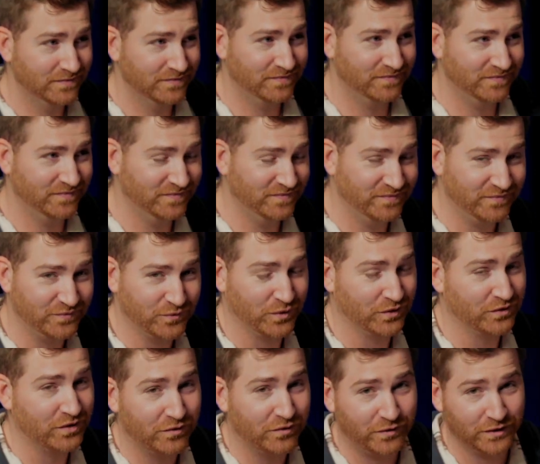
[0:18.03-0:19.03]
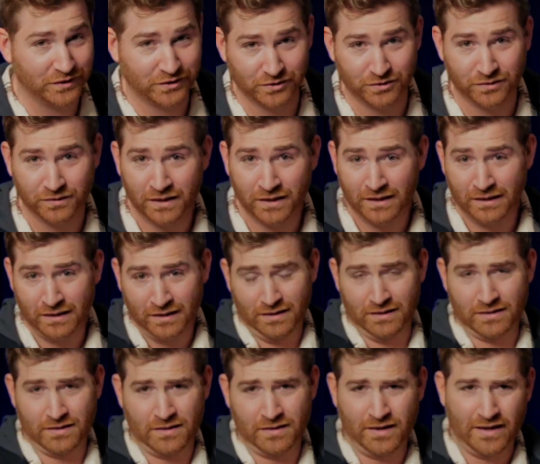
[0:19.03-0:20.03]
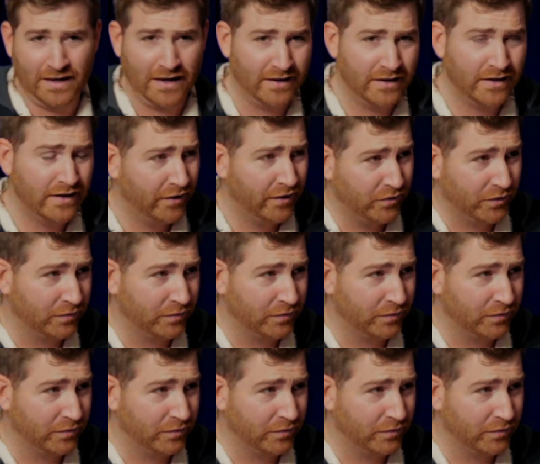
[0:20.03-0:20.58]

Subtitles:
It wasn't official. And I didn't have